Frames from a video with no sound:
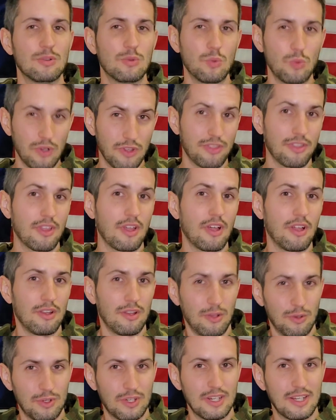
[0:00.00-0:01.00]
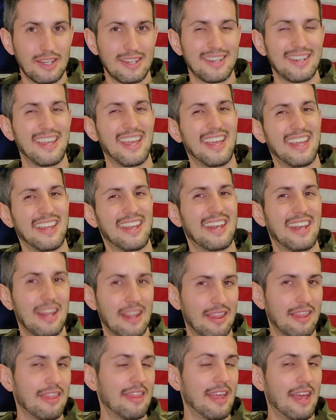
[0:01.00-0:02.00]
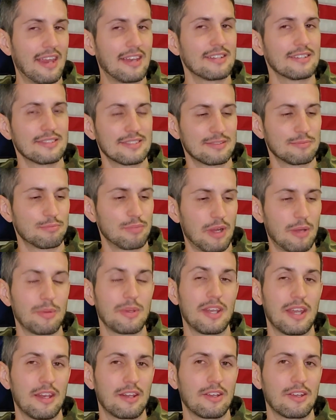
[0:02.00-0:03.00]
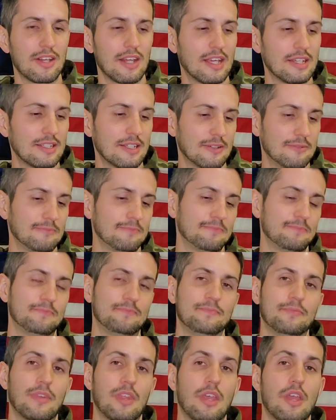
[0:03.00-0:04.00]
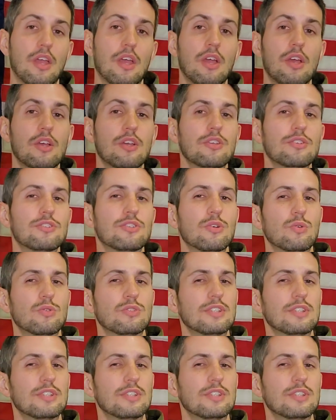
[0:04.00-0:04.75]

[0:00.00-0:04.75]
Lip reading: with a loaded gun, and that is probably not a good idea. So